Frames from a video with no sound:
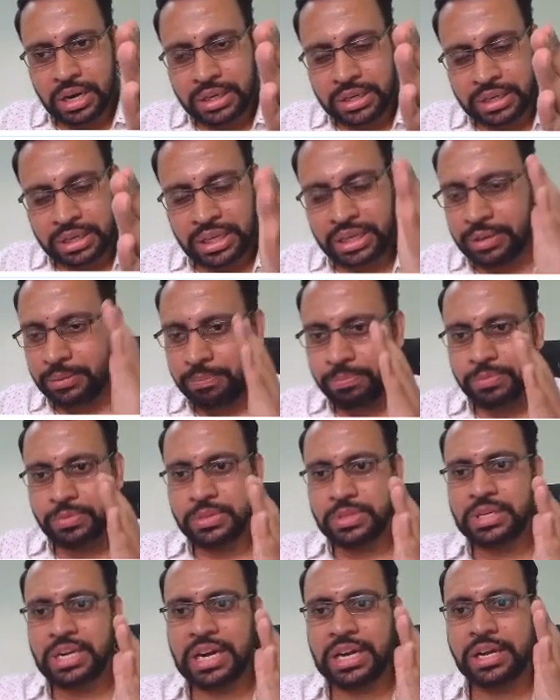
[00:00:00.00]
t,
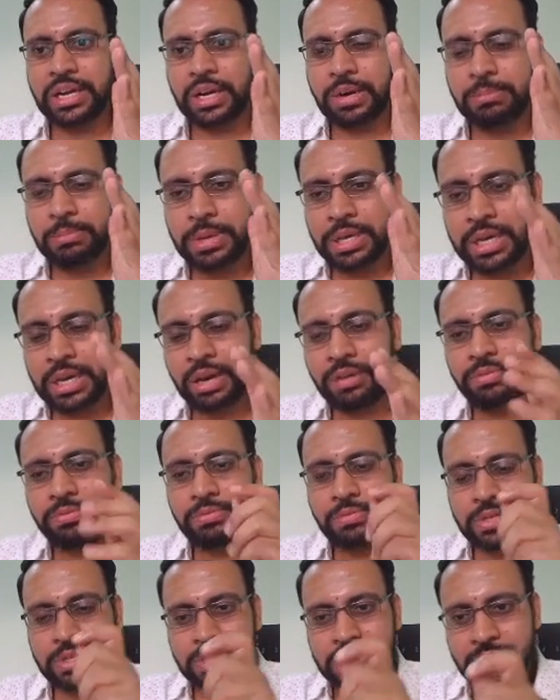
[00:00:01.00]
delta b of
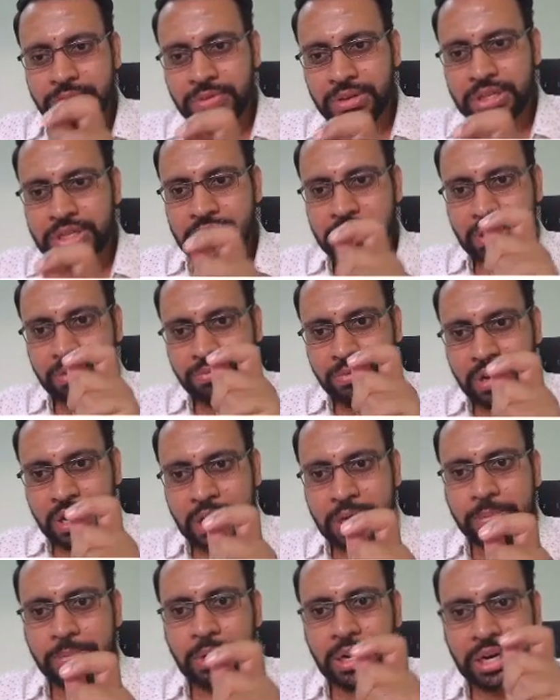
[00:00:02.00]
which is a function of
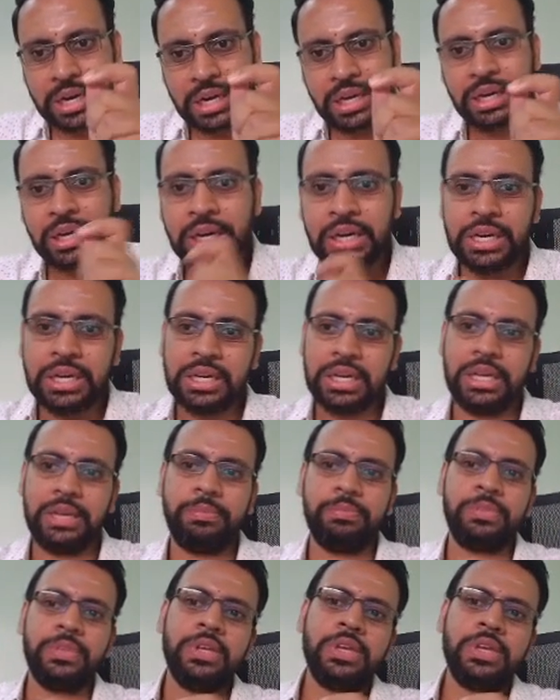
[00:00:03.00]
r bar and t.